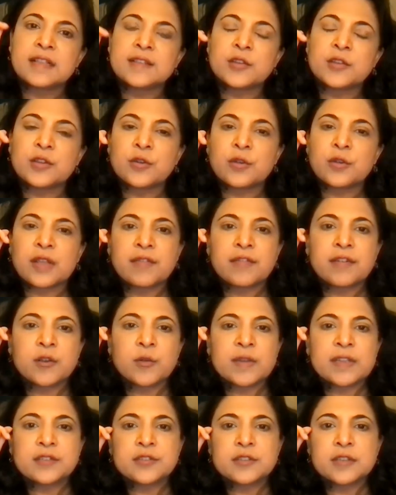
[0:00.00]
So you have a
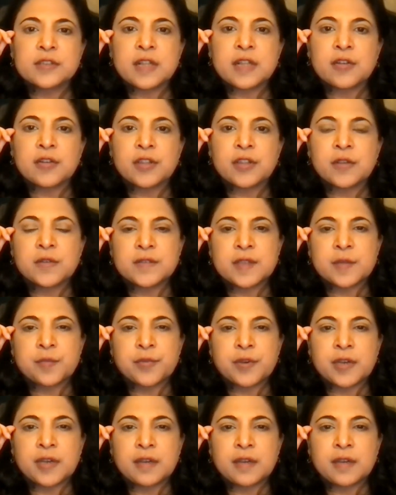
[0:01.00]
question. How do you
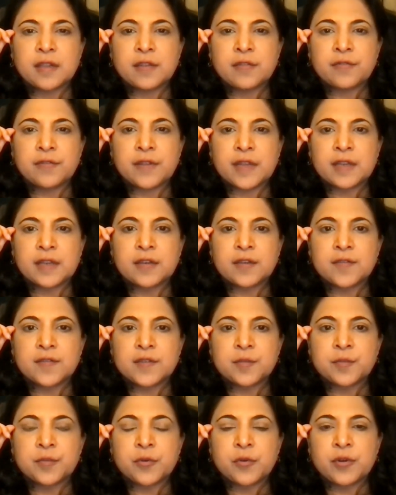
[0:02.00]
separate the effect of
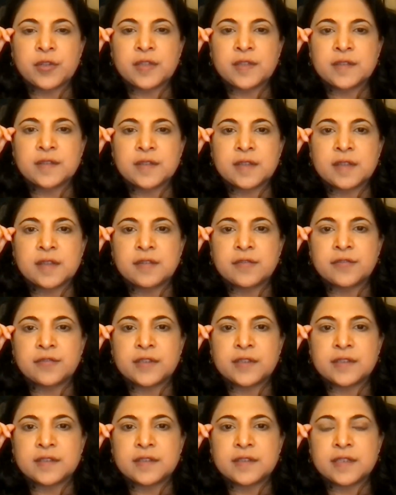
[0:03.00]
supporting cell
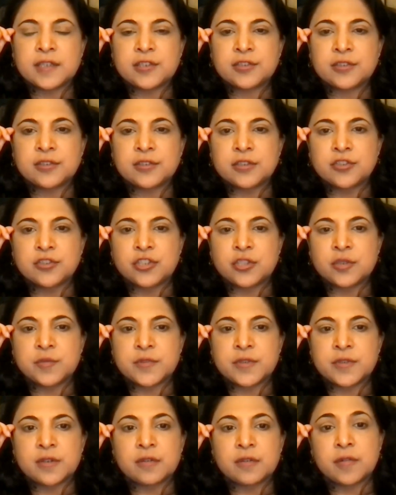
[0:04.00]
differentiation on germ
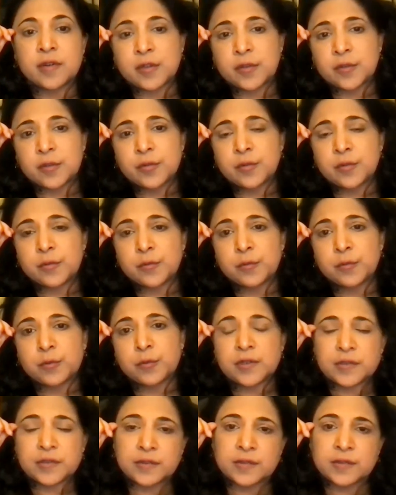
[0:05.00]
cell growth
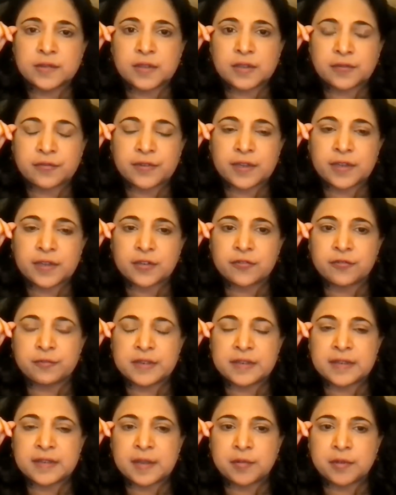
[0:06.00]
versus the effect of
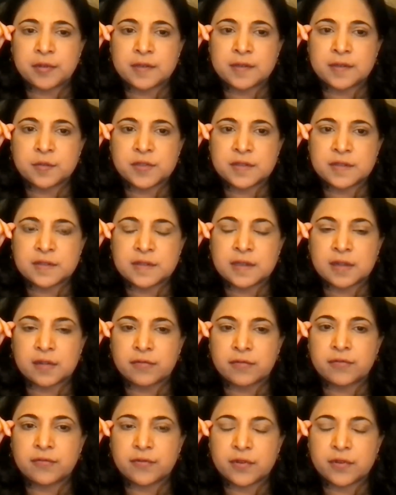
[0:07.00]
metabolism
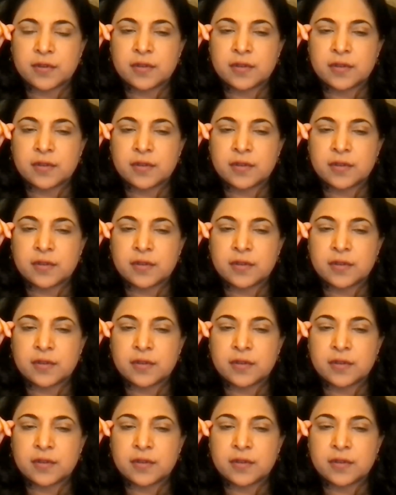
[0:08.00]
itself?